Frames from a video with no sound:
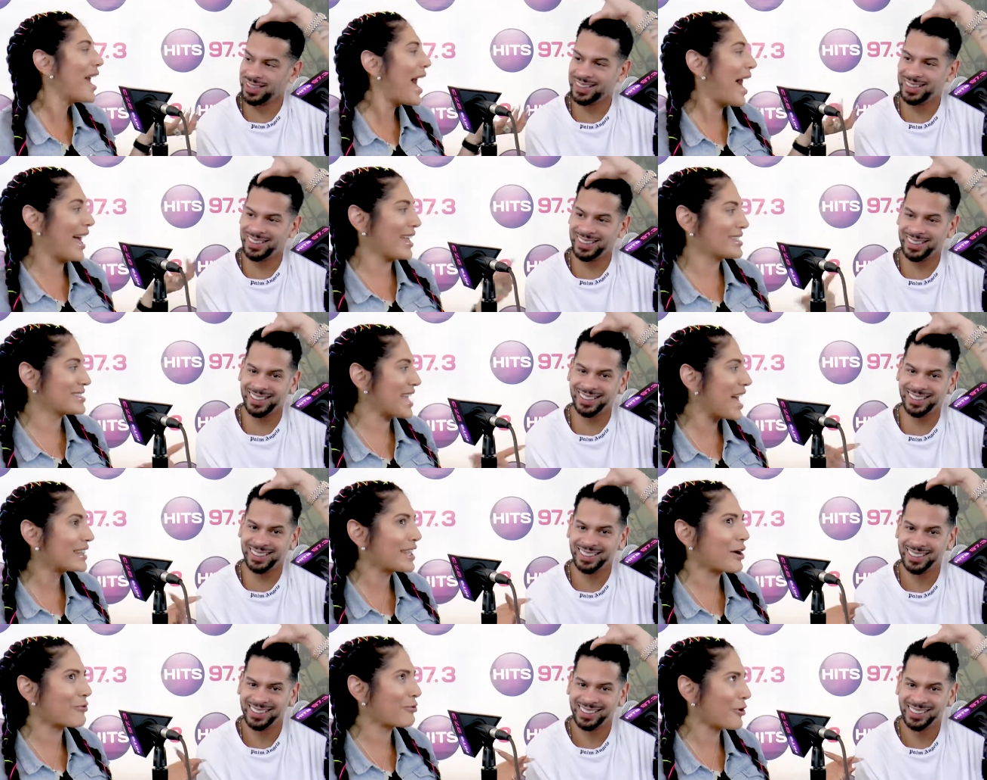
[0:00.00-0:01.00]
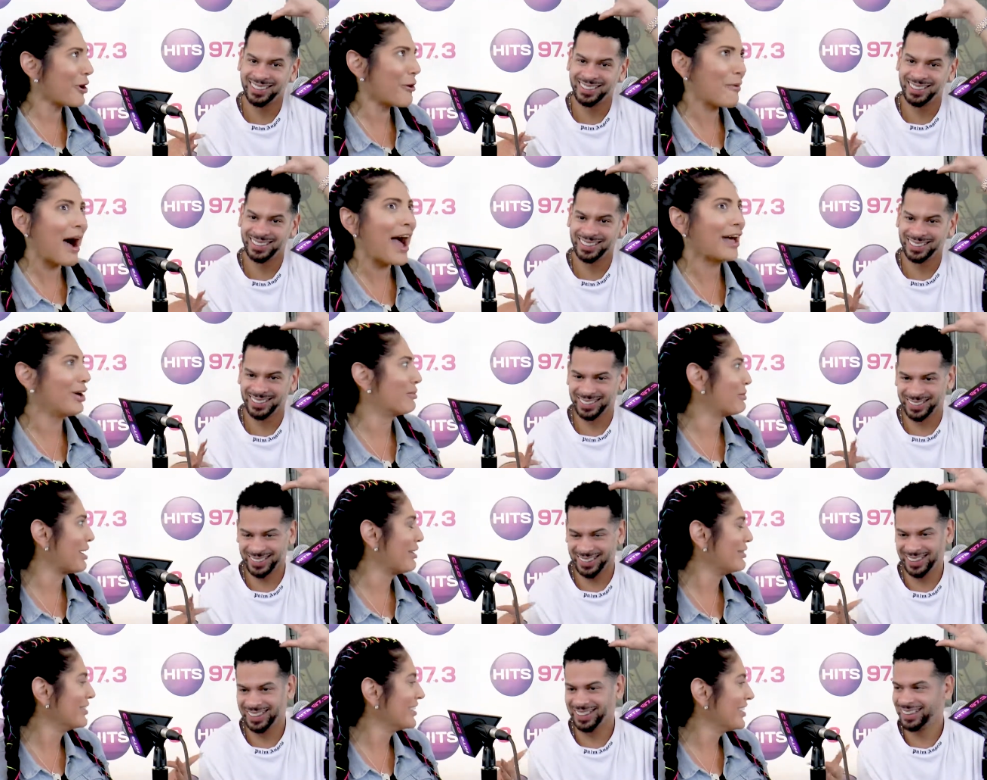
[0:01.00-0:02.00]
Speaker 1: Yeah, it sat there for a while,
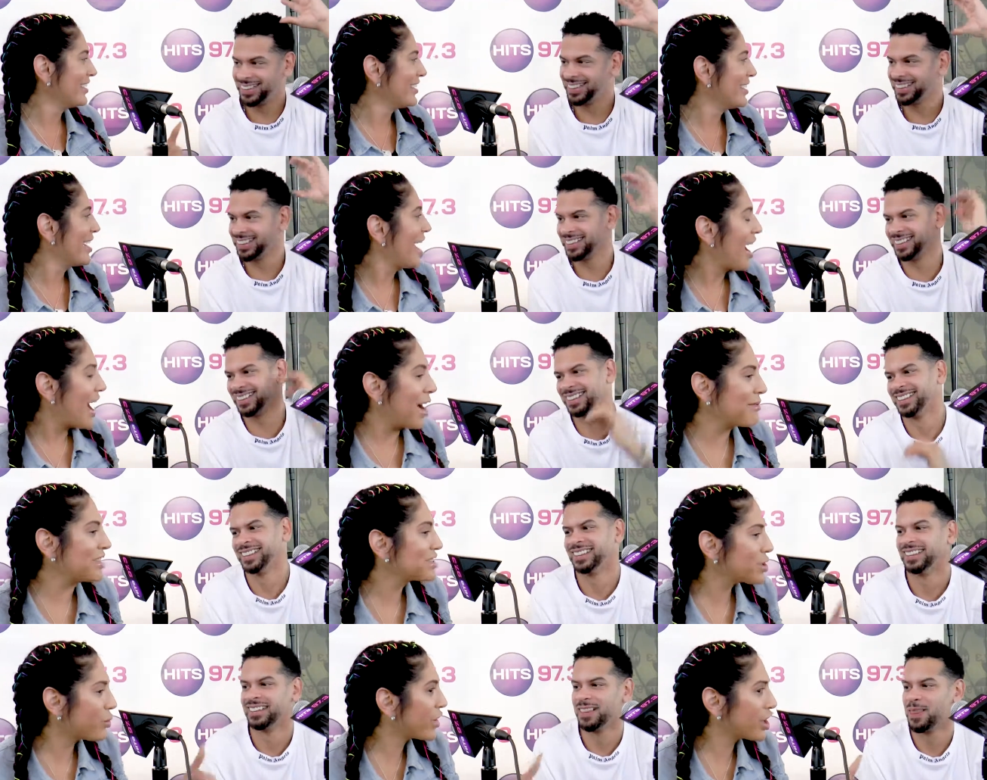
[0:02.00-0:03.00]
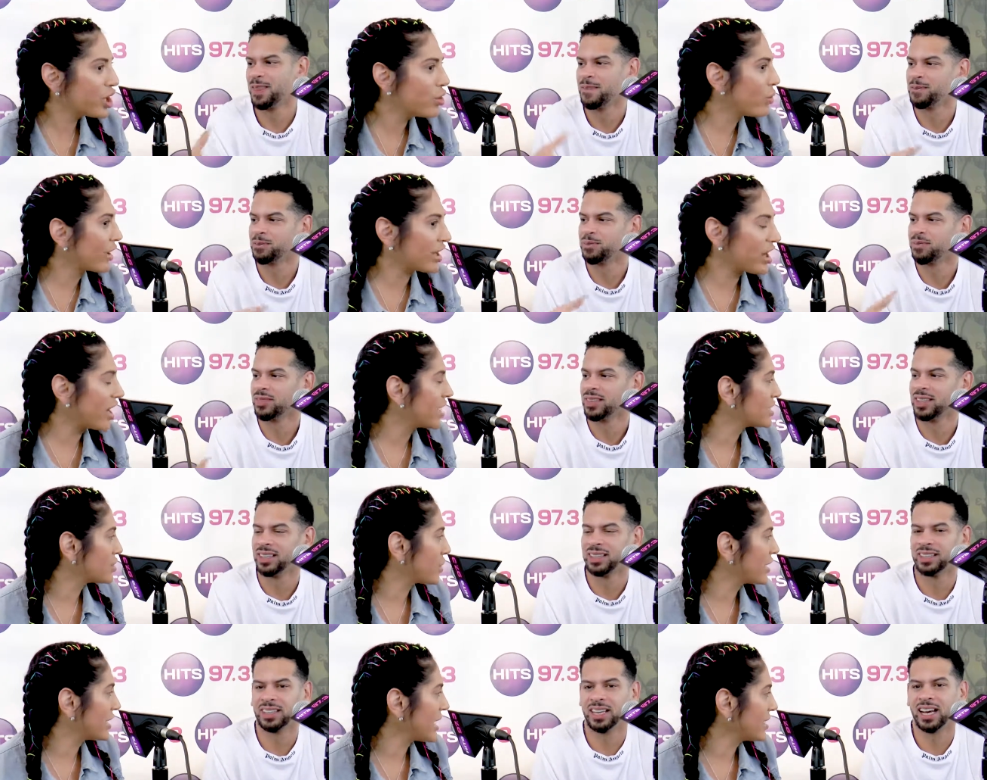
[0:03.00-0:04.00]
bro. I mean, so what are you working on in
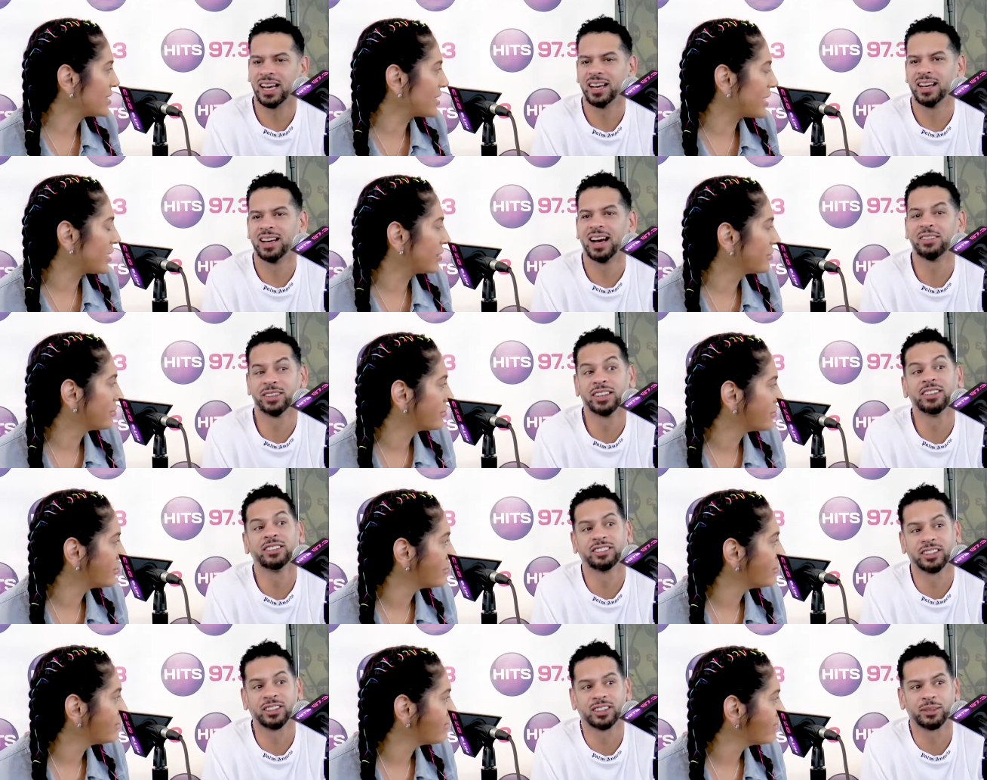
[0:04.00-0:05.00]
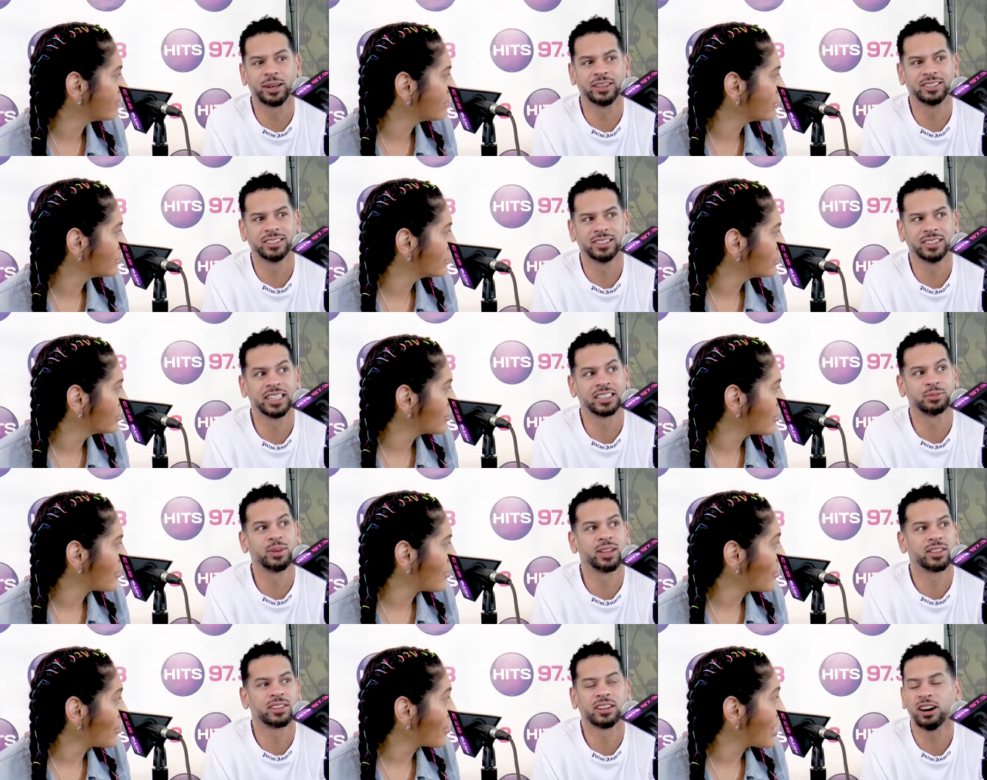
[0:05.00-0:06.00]
2019?
Speaker 2: I have a new single coming out next
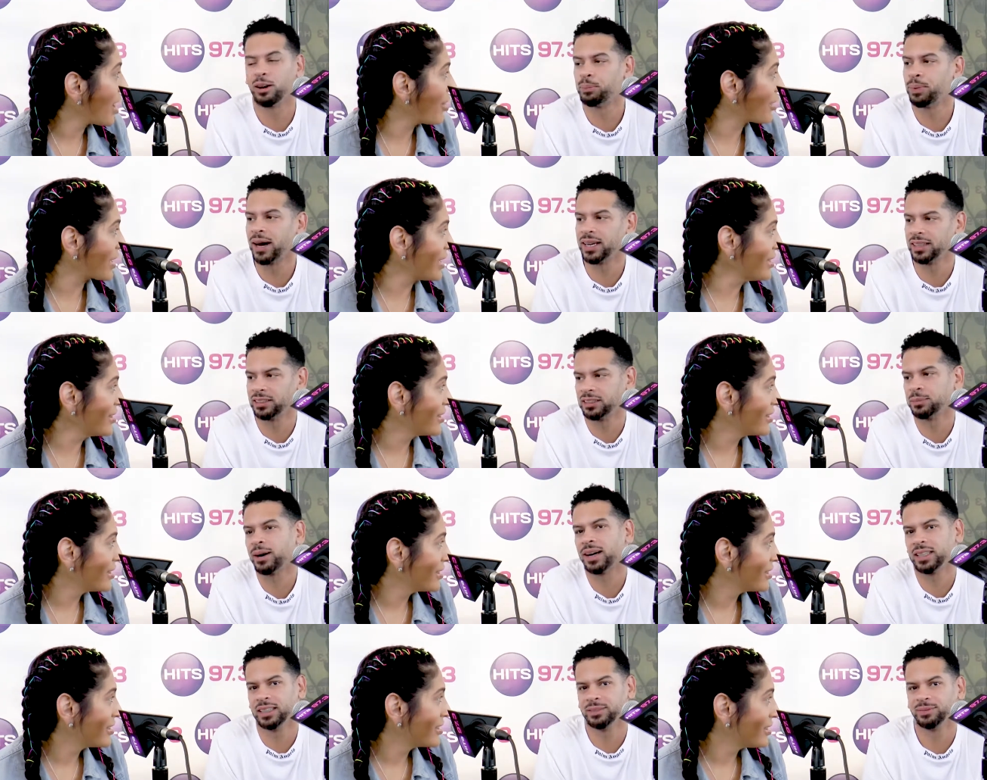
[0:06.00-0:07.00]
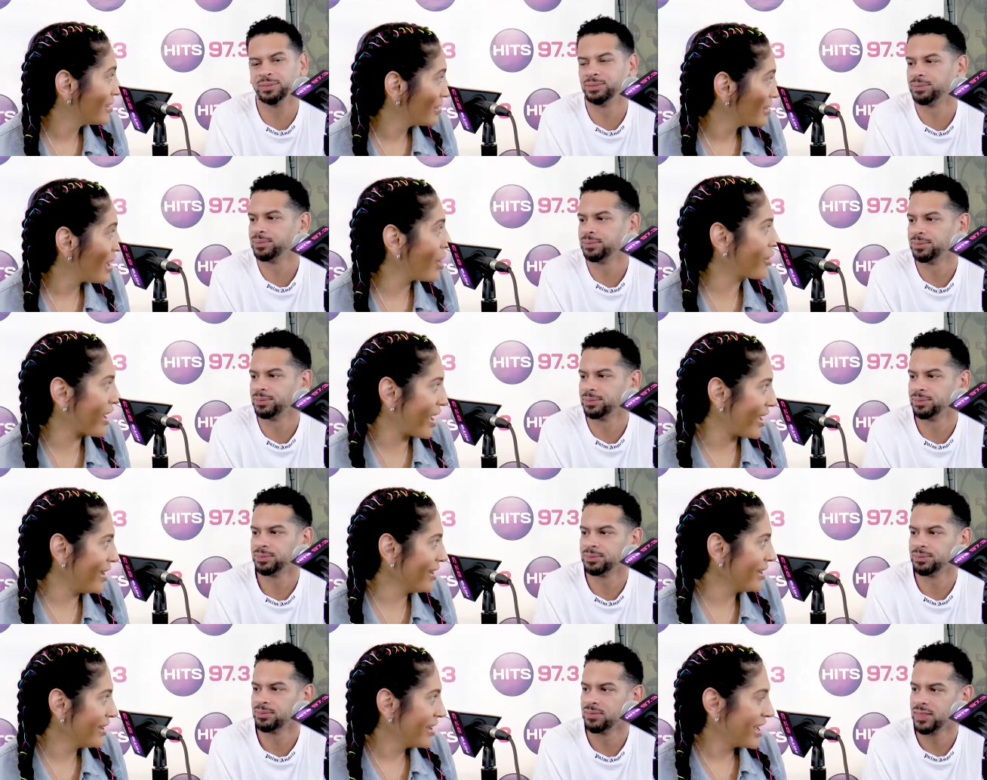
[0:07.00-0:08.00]
month called okay. Body to Body.
Speaker 1: Okay,
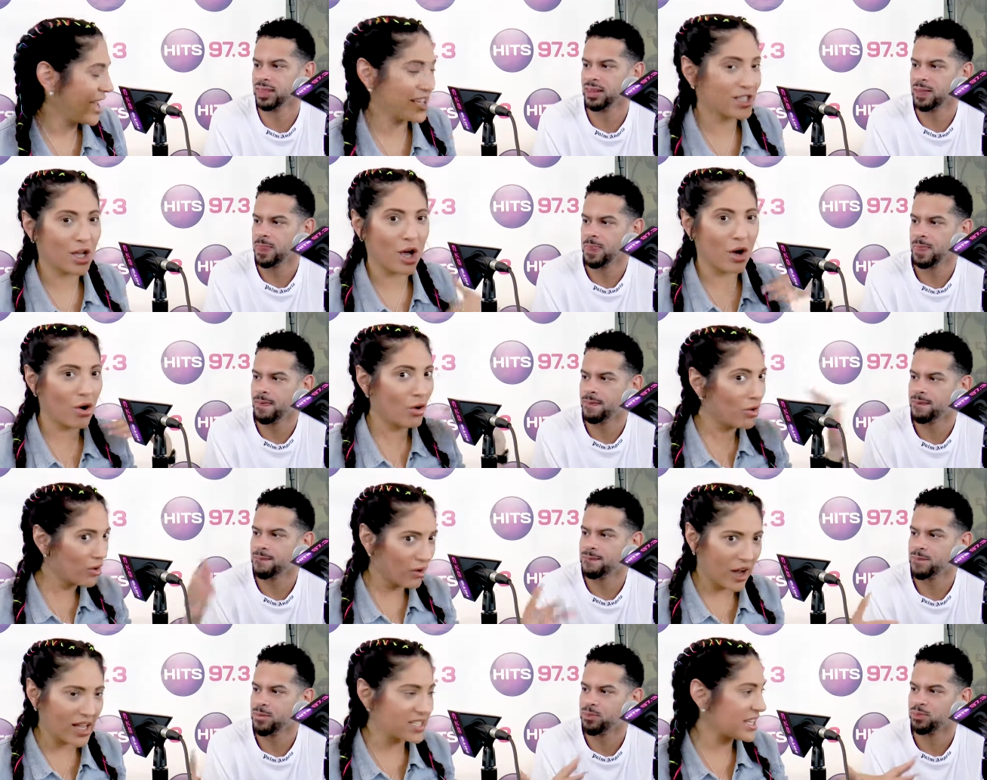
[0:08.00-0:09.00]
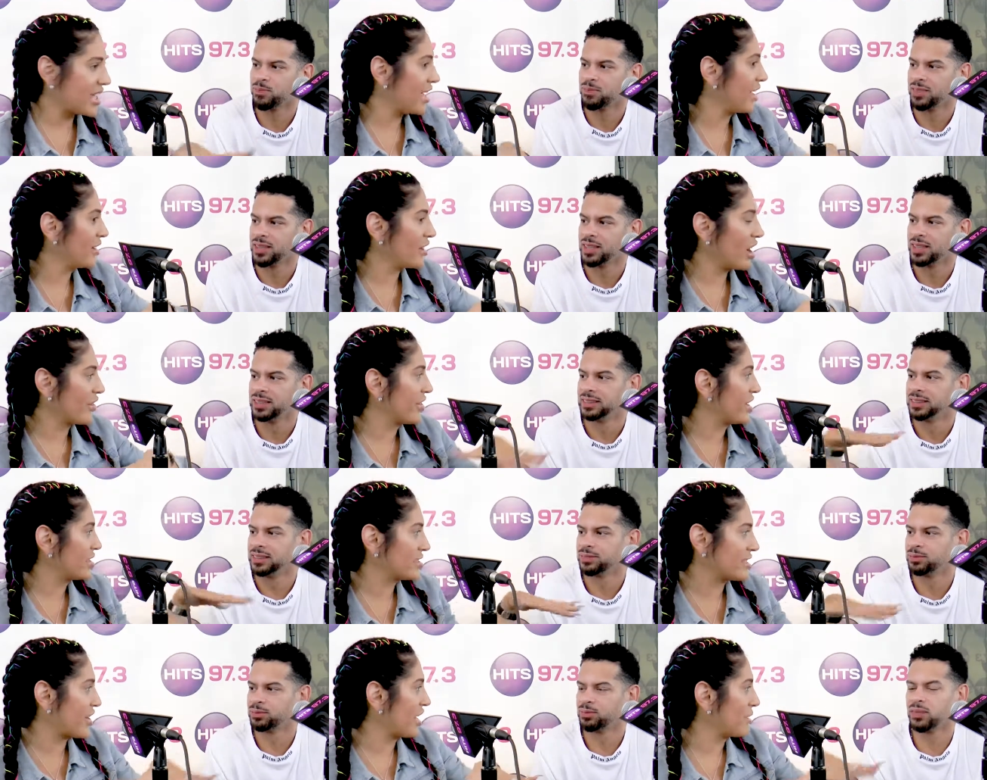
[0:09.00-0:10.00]
and so is it? Are,
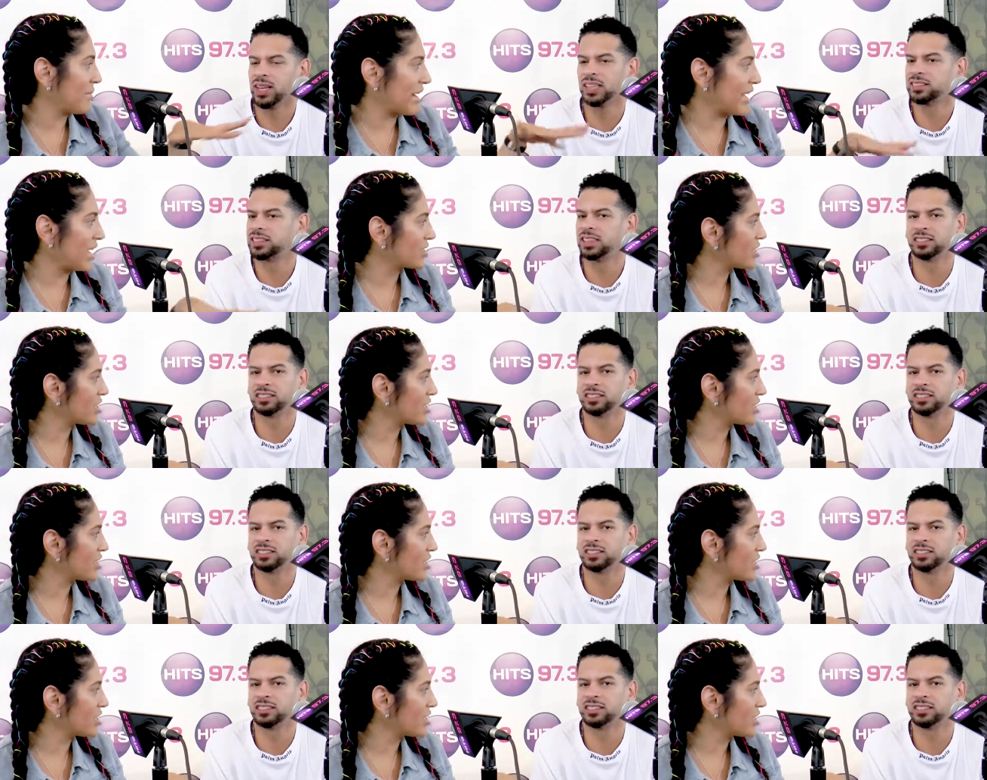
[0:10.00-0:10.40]
is there anybody it's,